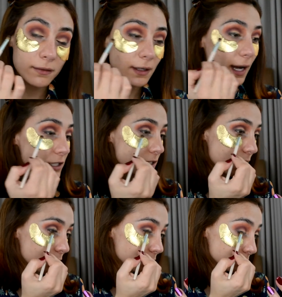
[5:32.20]

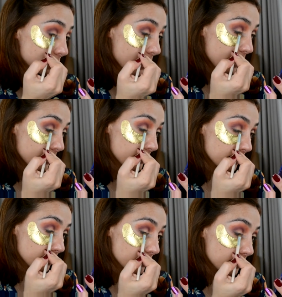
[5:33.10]
eyeshadow at,
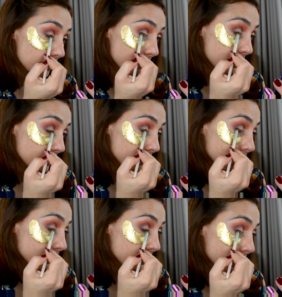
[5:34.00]
and
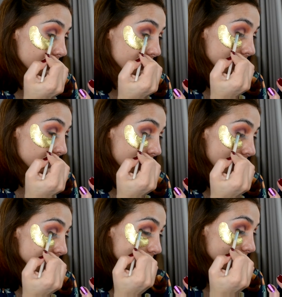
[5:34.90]
then, like
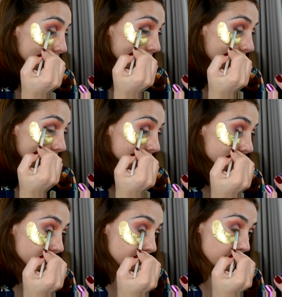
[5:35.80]
I said, going back into
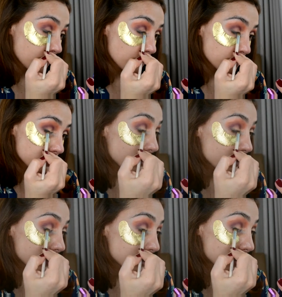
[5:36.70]
the Virgo,
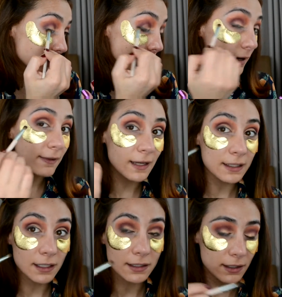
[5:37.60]
define
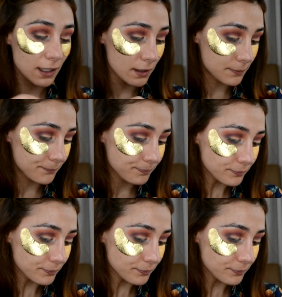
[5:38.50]
that line again.